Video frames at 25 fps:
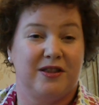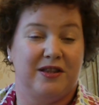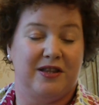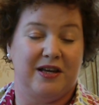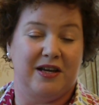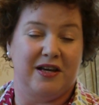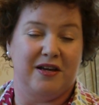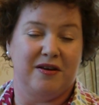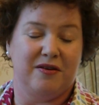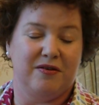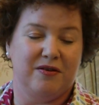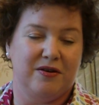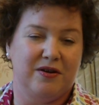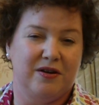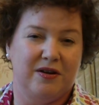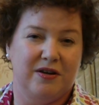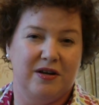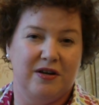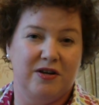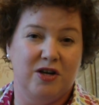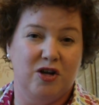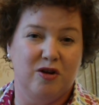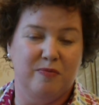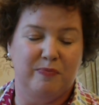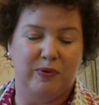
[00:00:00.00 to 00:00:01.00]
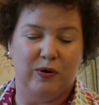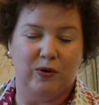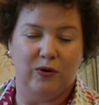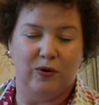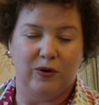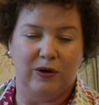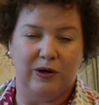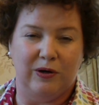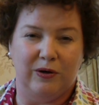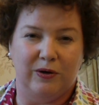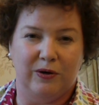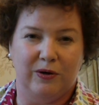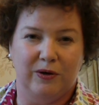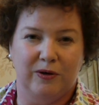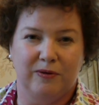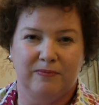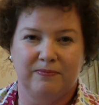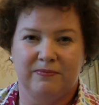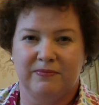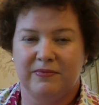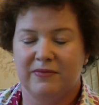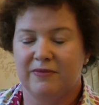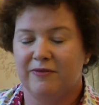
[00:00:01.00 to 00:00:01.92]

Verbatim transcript: the New Poor Law,